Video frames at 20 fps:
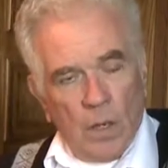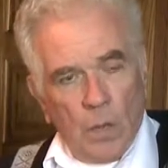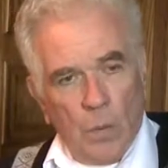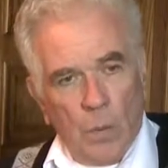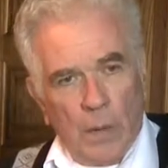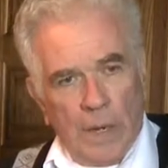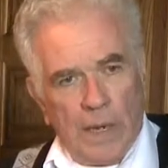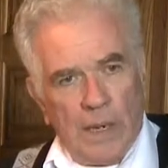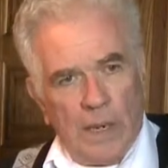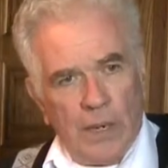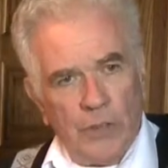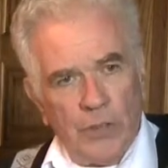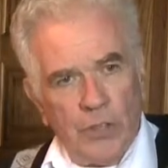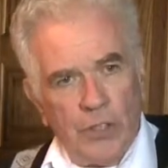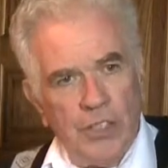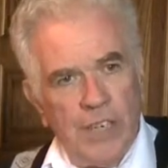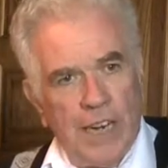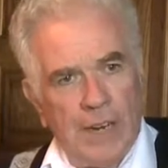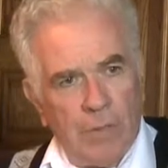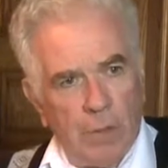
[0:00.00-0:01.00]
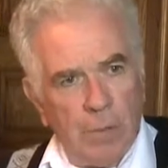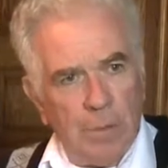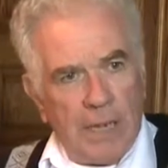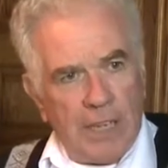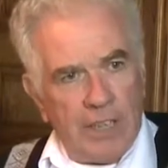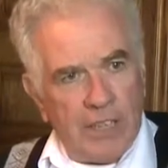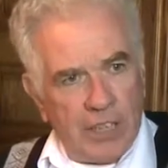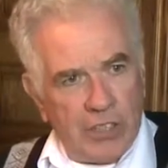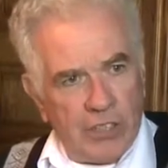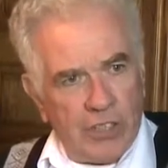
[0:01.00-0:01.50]
Well, there's never
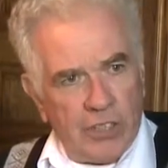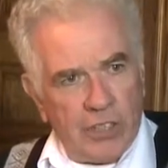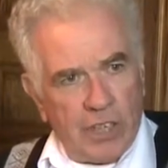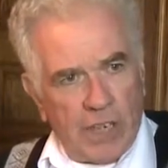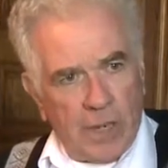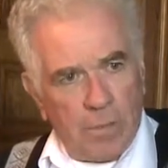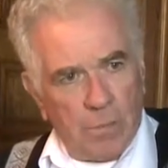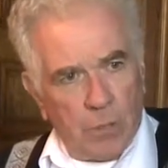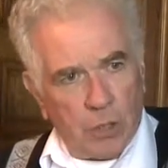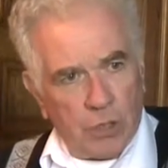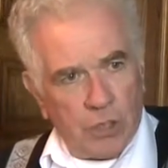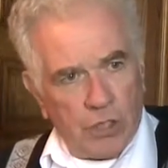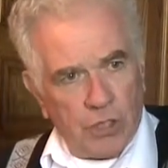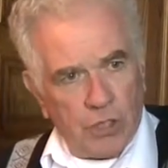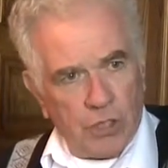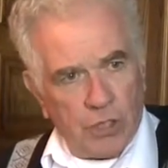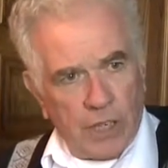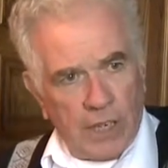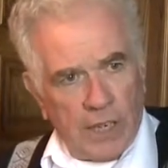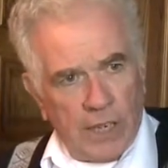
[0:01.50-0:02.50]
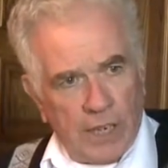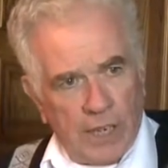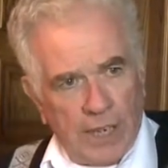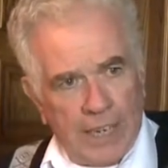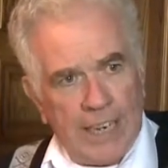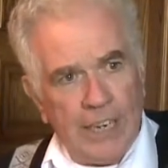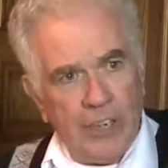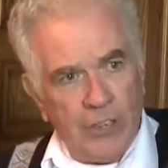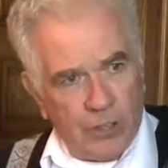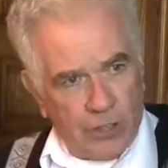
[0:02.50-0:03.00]
been this much
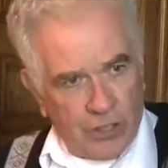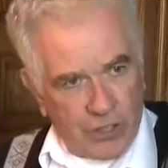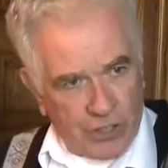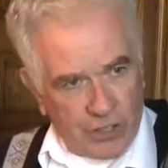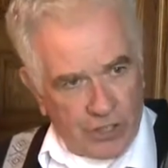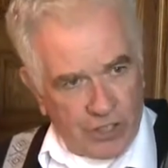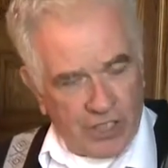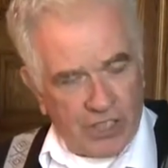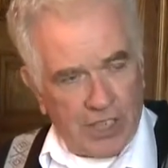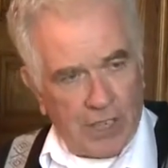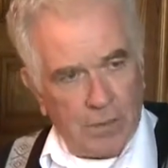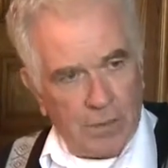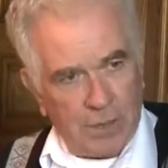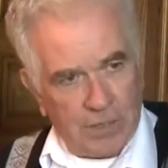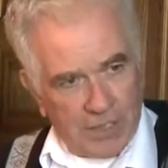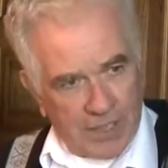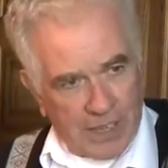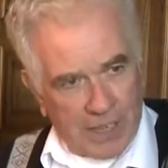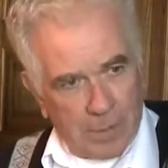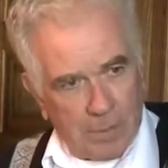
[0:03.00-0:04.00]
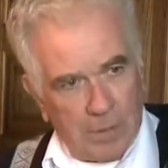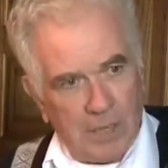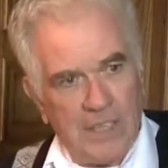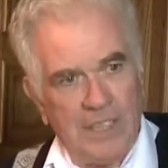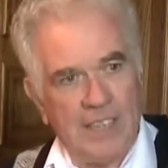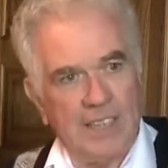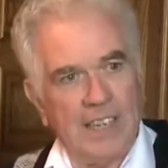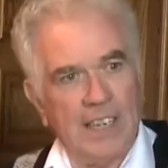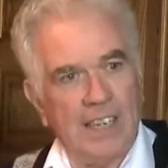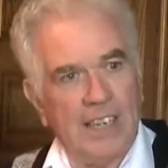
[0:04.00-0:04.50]
interest, shall we say,
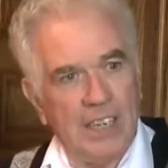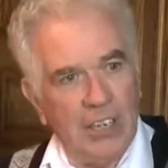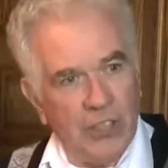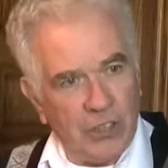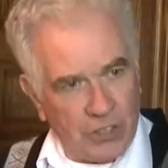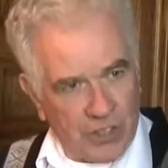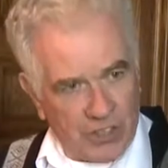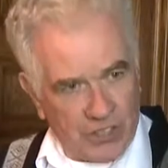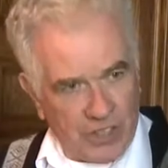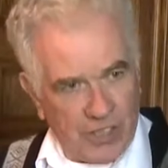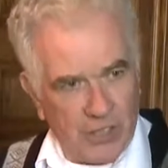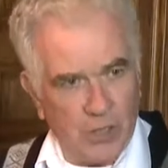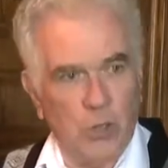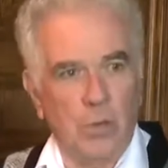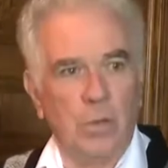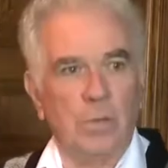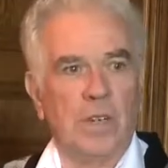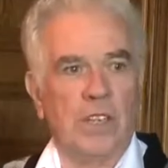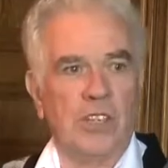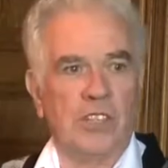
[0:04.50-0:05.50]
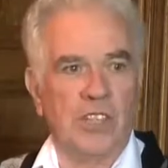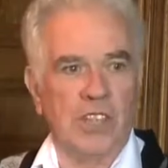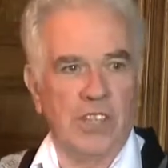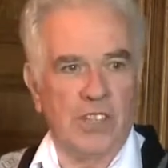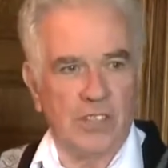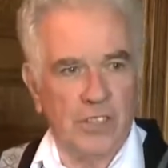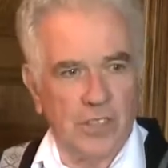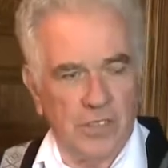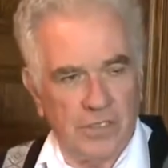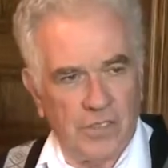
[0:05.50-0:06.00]
political interest in
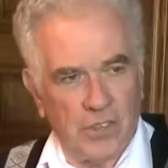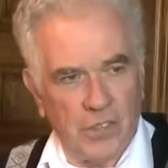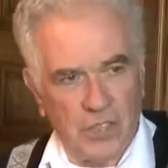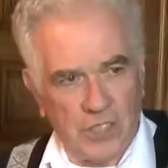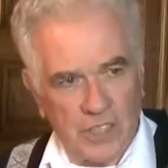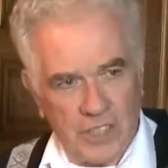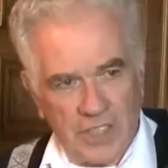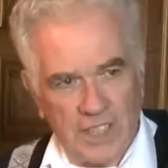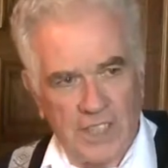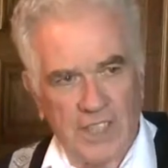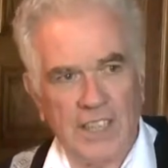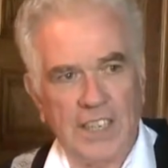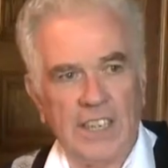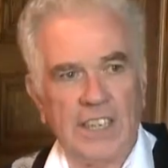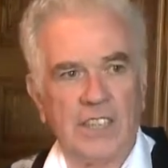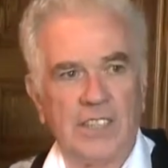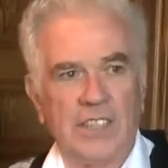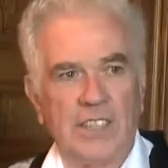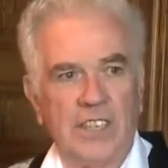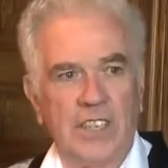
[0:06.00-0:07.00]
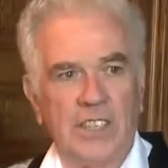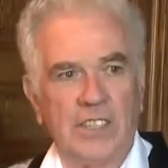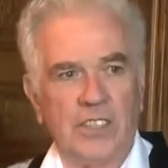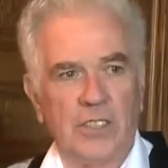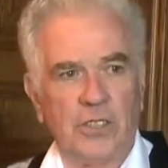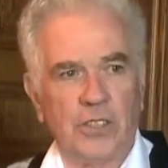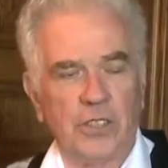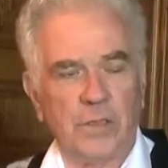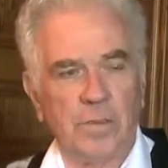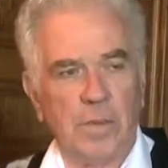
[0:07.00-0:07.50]
homelessness. Unfortunately, it's a
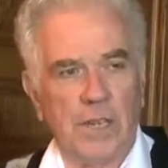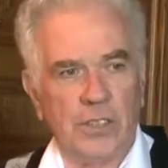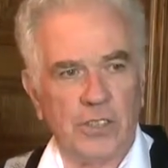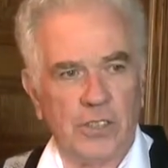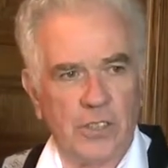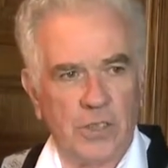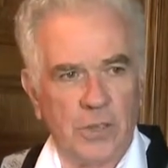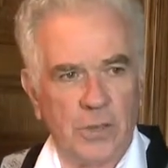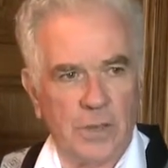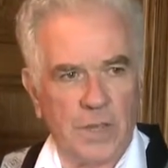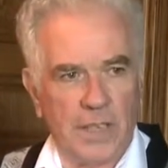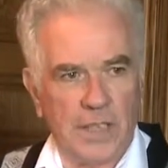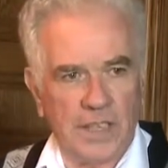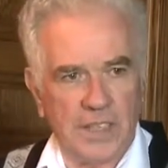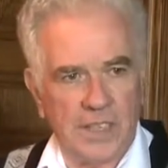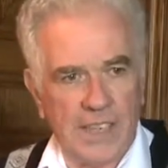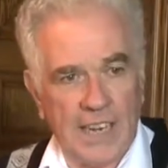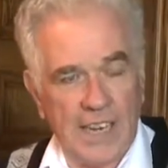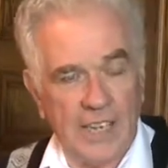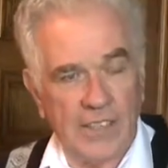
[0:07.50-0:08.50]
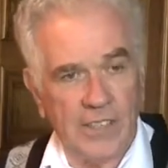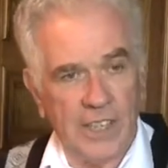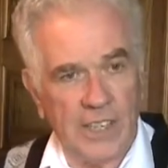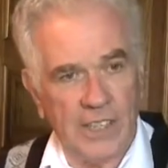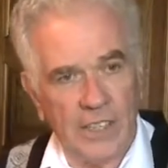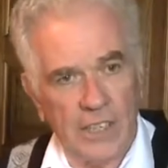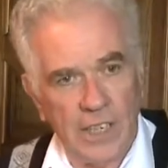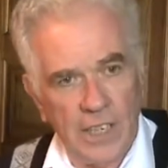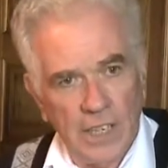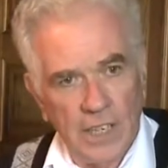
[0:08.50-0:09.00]
response to a death,
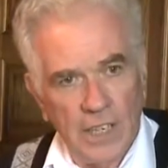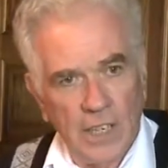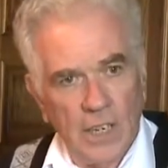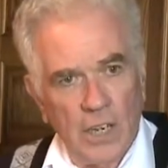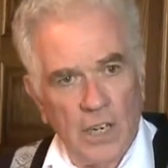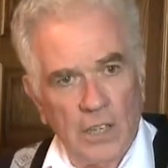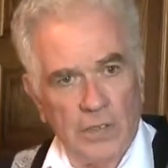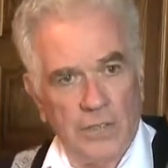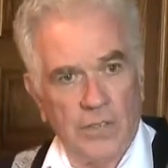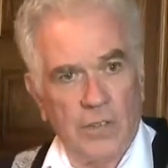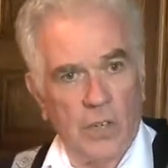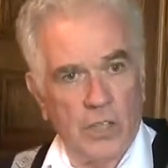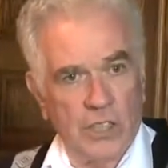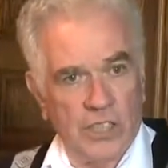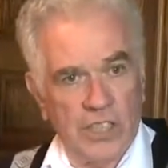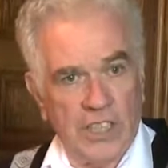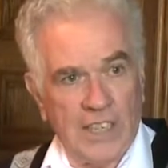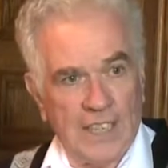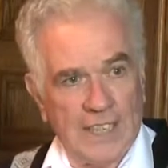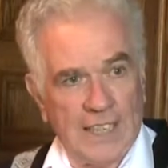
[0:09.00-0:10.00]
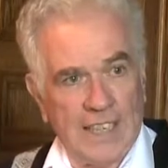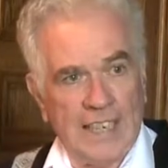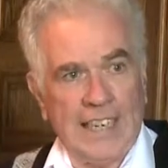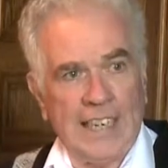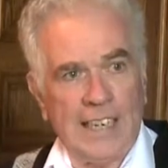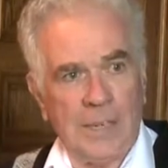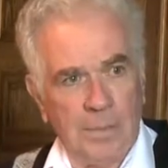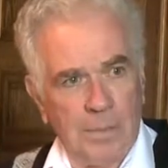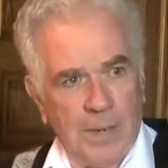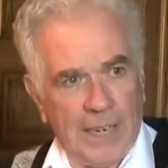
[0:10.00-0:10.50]
and unfortunately
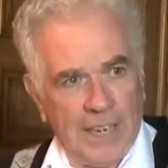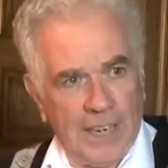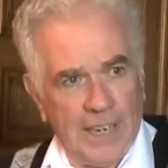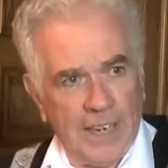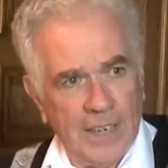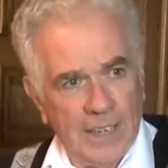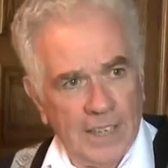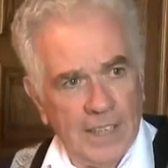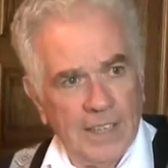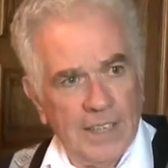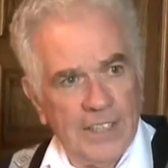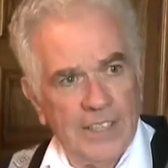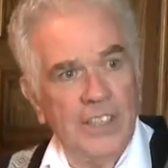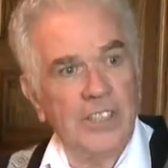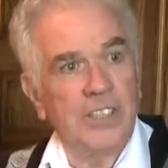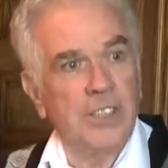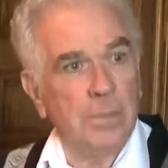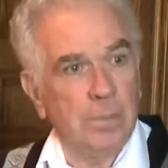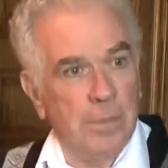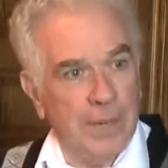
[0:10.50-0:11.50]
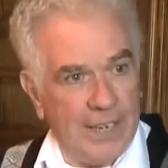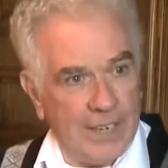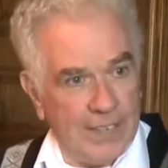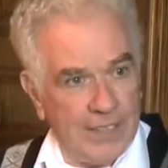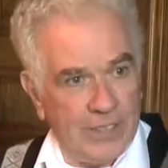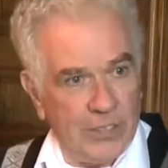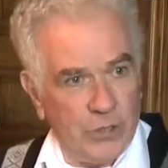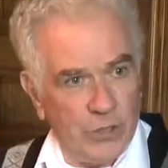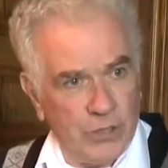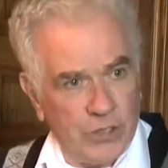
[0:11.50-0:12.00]
it may
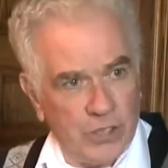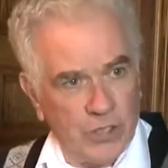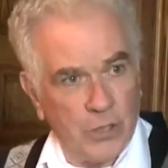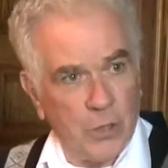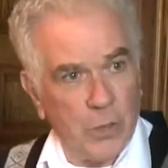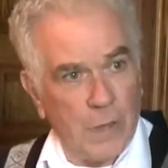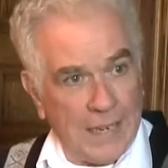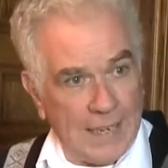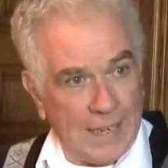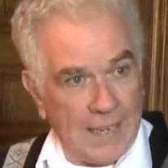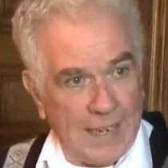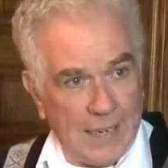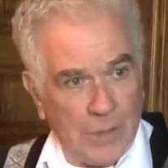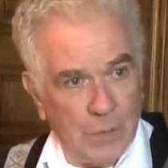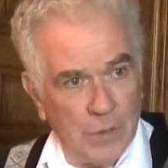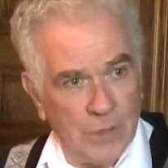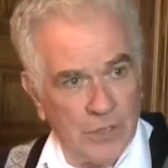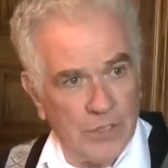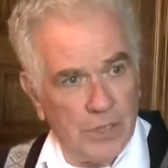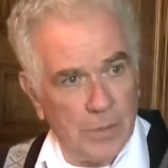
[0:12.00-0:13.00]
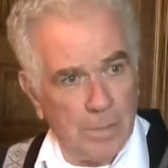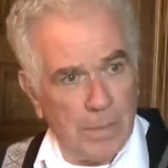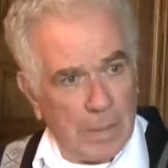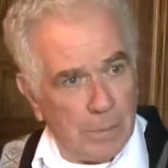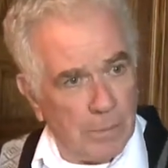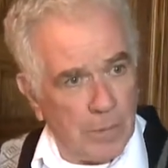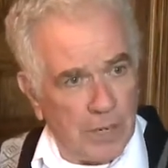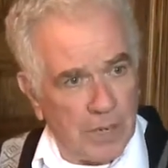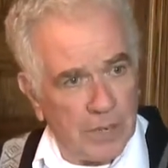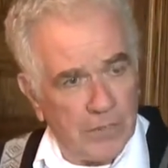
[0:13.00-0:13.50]
dissipate just as quickly once the
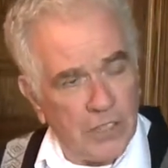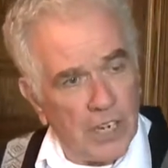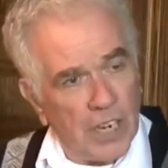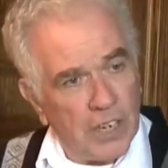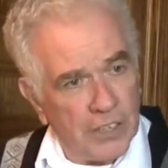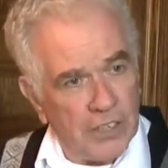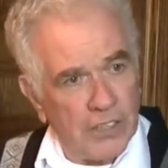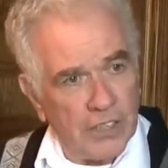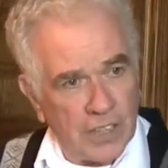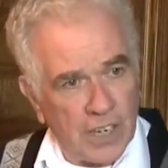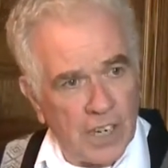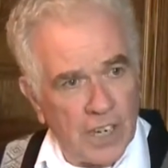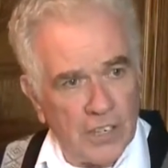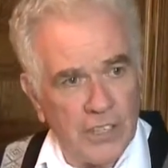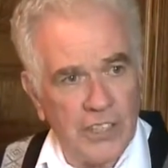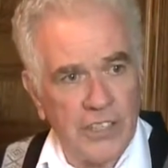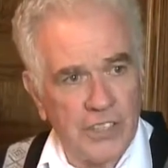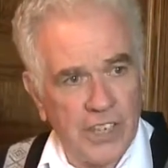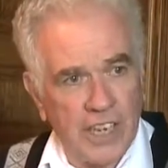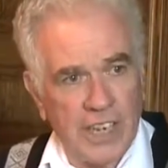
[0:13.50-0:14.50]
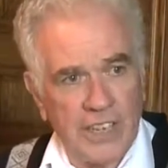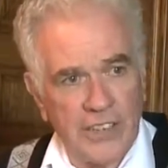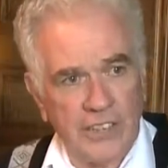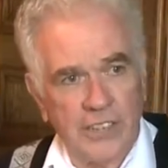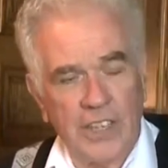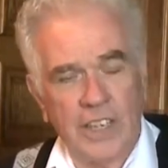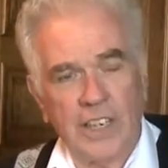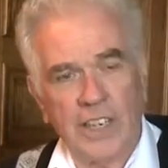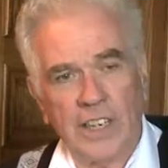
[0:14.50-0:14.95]
memory of Jonathan Corey's death